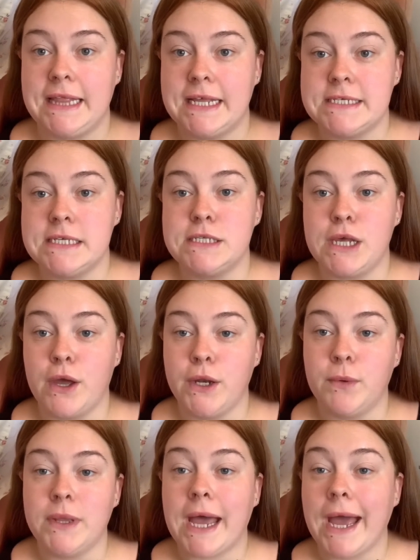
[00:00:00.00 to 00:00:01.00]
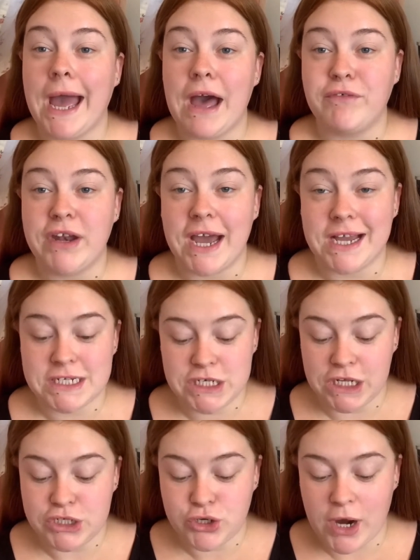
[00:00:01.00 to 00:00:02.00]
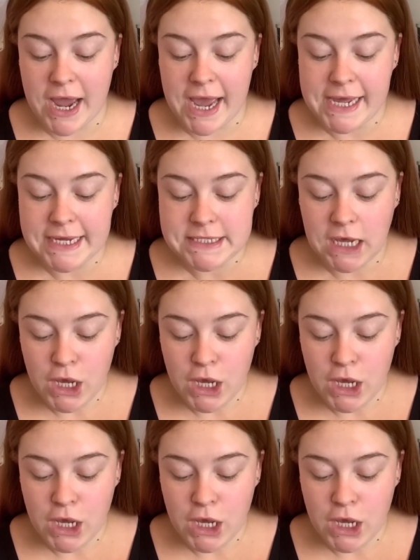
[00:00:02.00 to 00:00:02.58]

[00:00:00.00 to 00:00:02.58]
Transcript: this is the only one that I haven't actually tried.